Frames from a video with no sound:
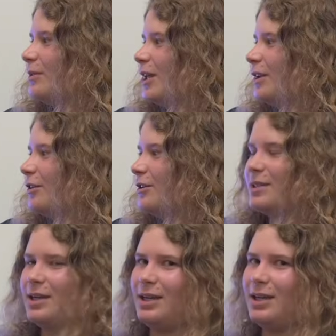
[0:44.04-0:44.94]
Letter
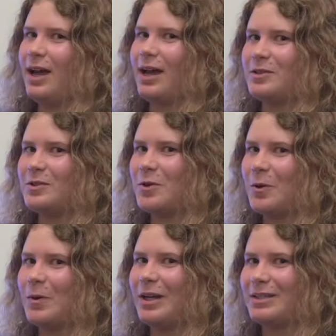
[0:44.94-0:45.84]
T has
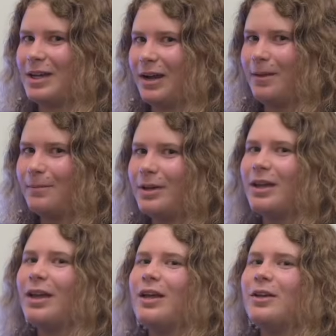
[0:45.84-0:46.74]
tone and type.
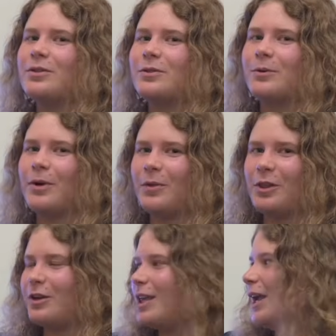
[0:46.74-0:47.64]
So when we're
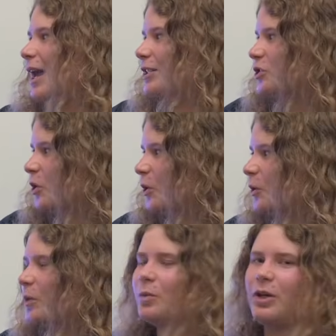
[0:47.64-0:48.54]
looking at
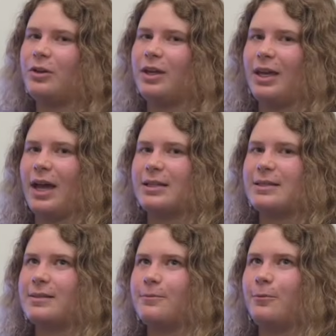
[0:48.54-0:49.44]
tone, we're looking at
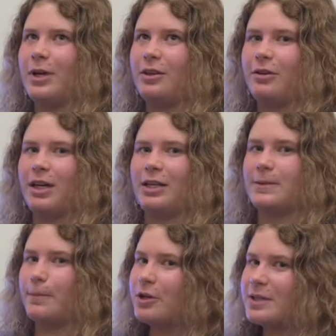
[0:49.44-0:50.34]
whether
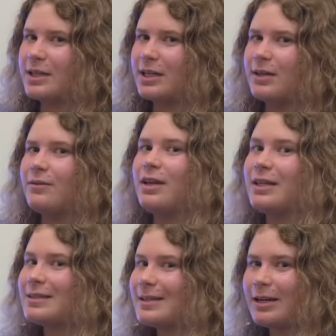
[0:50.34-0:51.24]
it's positive,
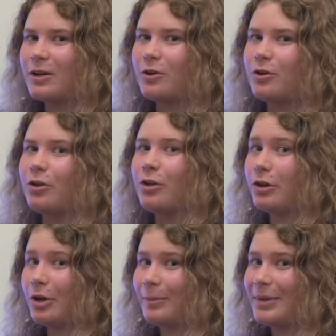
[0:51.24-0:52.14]

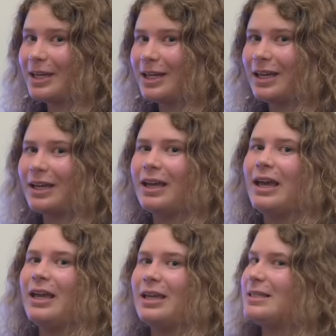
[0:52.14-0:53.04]
cynical, comedic,
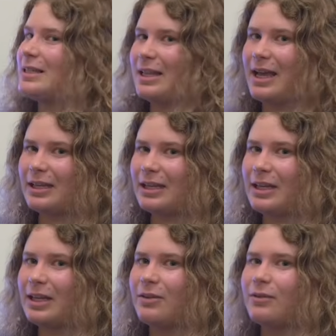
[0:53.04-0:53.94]
is it
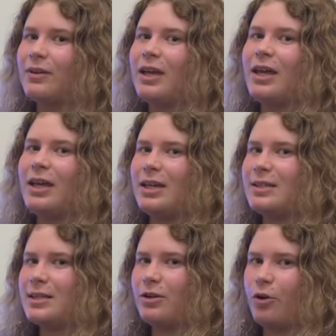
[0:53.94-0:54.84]
negative,
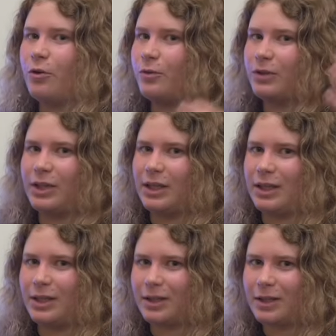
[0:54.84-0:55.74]
is it
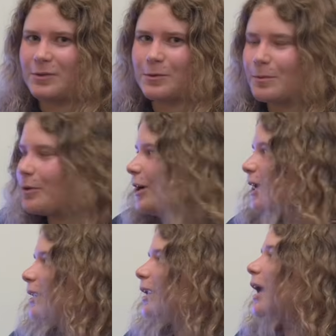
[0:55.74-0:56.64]
overly
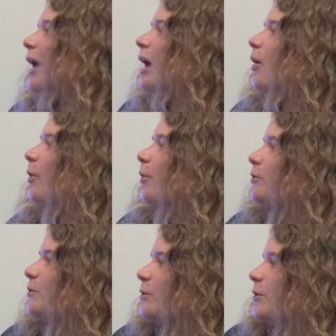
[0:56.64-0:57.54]
exuberant? We're
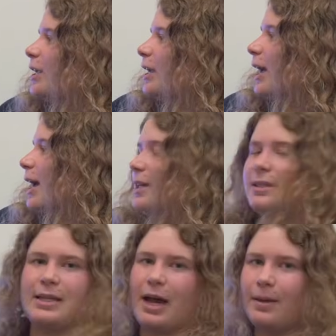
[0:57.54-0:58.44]
also looking
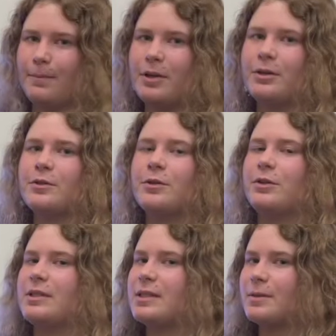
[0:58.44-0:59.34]
at type. So
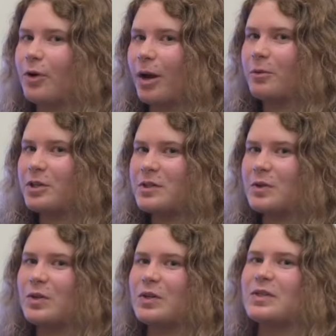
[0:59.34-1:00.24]
is this a primary
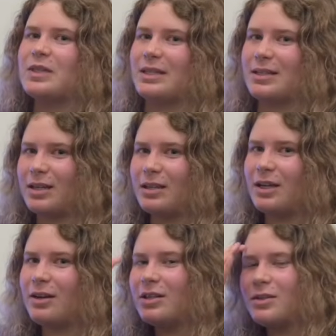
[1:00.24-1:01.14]
source, a secondary